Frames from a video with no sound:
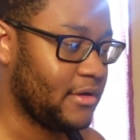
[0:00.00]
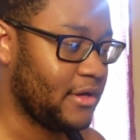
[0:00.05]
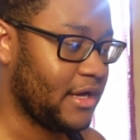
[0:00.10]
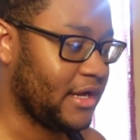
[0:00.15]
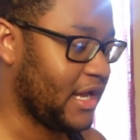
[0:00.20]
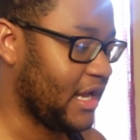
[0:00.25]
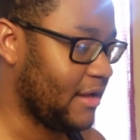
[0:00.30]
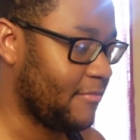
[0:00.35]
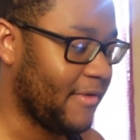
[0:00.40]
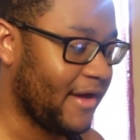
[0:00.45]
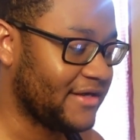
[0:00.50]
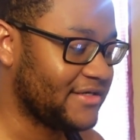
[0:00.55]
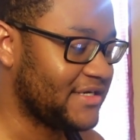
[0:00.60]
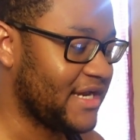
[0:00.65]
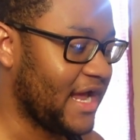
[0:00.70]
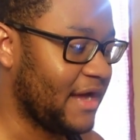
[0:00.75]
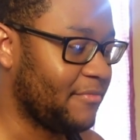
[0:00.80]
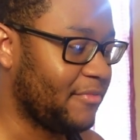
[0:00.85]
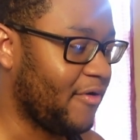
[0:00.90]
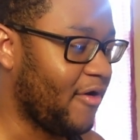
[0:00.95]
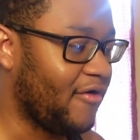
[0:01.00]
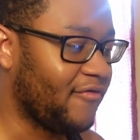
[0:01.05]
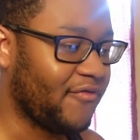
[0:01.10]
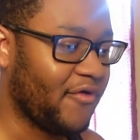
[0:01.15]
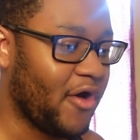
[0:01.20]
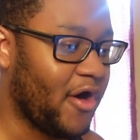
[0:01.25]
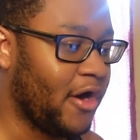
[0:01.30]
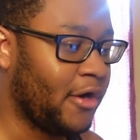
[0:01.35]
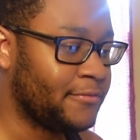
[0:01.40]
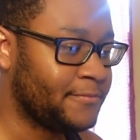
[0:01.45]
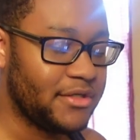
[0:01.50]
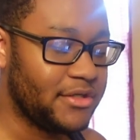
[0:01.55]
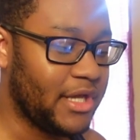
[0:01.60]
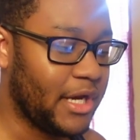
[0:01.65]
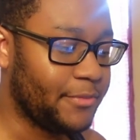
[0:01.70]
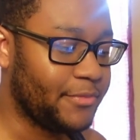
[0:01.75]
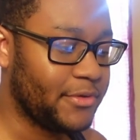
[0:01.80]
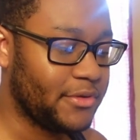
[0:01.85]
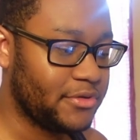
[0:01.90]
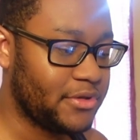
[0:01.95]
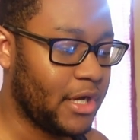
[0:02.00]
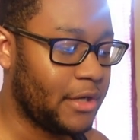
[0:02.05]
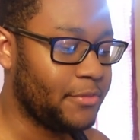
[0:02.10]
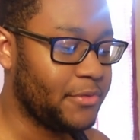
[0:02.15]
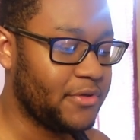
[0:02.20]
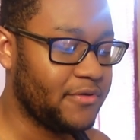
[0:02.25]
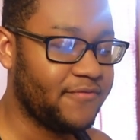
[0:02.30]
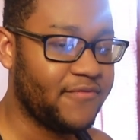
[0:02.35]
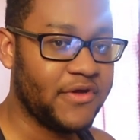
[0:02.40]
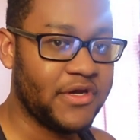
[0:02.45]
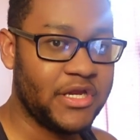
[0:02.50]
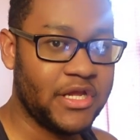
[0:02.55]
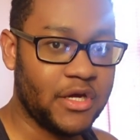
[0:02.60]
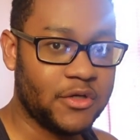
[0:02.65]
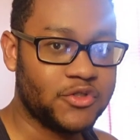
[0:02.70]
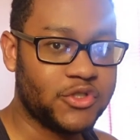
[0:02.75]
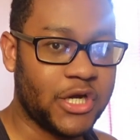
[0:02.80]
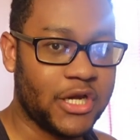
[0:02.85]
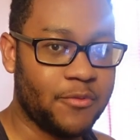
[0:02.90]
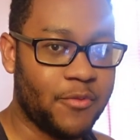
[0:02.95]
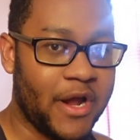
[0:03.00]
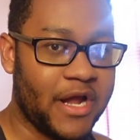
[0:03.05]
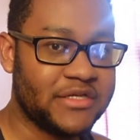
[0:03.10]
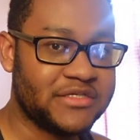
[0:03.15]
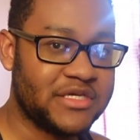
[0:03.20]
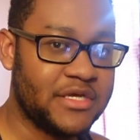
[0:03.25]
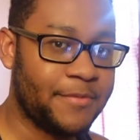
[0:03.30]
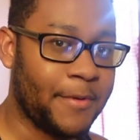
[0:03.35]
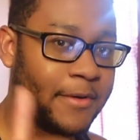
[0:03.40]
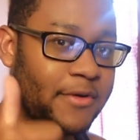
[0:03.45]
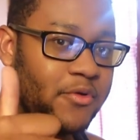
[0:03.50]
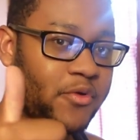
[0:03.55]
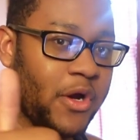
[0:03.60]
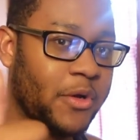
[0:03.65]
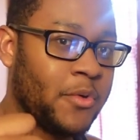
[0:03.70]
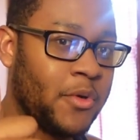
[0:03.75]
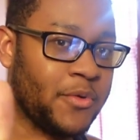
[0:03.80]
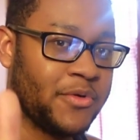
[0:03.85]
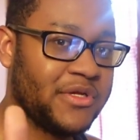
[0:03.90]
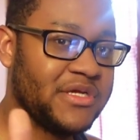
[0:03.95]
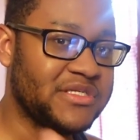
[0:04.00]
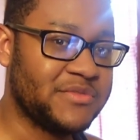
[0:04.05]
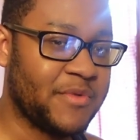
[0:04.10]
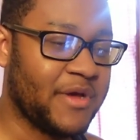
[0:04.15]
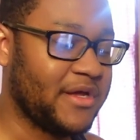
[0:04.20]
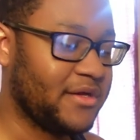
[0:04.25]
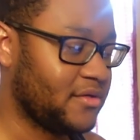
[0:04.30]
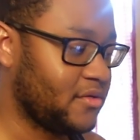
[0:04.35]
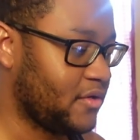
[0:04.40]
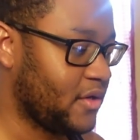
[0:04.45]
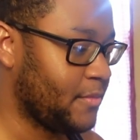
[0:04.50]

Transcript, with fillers: I can't imagine that. But overall, W, w Video Tra Rags, keep up the great work with these, man.